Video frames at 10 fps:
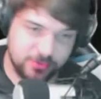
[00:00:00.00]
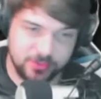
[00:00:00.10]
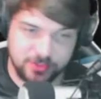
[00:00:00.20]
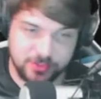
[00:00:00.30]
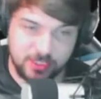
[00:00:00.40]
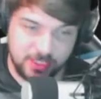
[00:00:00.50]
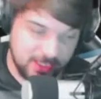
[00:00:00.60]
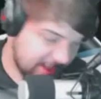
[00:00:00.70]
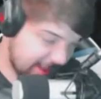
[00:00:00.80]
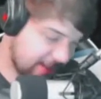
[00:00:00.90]
are a lot
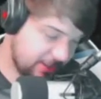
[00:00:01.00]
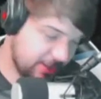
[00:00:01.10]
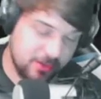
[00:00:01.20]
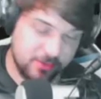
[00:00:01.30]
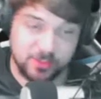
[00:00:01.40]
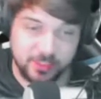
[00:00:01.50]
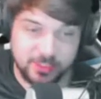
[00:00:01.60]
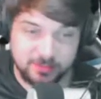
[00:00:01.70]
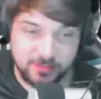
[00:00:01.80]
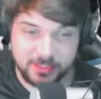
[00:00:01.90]
tighter now, so they can
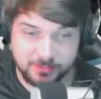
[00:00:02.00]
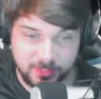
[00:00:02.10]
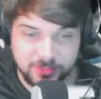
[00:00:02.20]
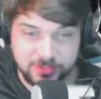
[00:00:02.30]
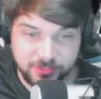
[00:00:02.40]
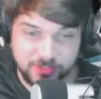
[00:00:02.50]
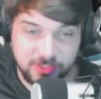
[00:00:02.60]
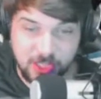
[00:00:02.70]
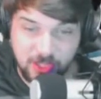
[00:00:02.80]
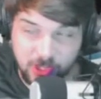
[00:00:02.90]
make the monsters a lot
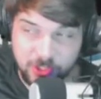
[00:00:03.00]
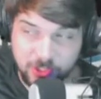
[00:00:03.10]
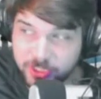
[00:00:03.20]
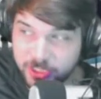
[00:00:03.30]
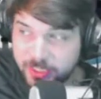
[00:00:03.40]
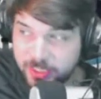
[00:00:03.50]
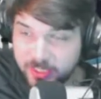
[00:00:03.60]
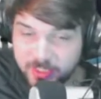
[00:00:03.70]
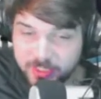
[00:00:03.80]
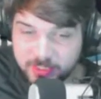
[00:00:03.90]
harder.
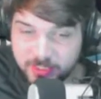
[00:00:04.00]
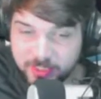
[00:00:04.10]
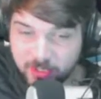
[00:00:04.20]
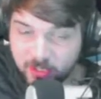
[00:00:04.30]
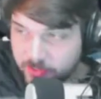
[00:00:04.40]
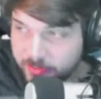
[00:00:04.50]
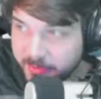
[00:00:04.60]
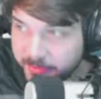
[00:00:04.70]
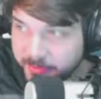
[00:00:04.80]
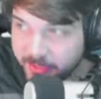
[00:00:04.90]
And also, we're not
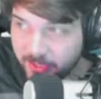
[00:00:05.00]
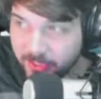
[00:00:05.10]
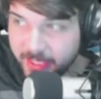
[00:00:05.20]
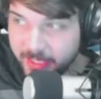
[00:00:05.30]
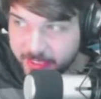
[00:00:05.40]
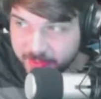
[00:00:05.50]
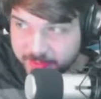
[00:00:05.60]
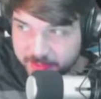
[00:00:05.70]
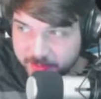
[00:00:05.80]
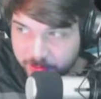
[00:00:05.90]
playing on handhelds
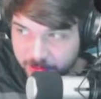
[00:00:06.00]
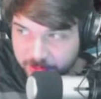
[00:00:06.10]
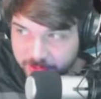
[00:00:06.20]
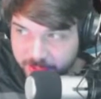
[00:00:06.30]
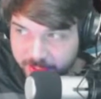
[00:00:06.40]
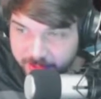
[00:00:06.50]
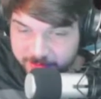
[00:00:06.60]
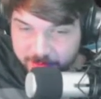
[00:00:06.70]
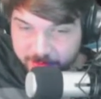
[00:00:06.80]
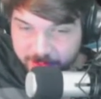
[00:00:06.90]
anymore, so they don't have to
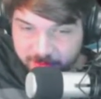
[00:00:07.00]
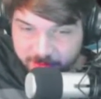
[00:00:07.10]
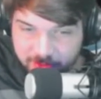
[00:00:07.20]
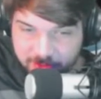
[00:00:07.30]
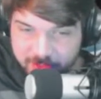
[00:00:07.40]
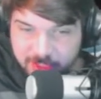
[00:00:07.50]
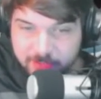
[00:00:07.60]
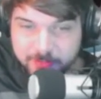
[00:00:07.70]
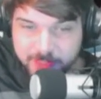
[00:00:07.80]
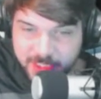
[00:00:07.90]
worry about
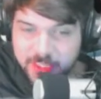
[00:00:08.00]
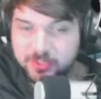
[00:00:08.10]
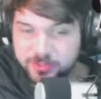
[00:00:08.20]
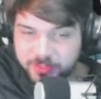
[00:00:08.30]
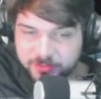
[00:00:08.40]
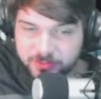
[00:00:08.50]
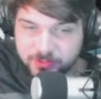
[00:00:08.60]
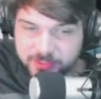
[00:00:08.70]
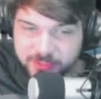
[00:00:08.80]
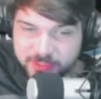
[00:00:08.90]
mechanical
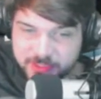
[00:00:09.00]
difficulty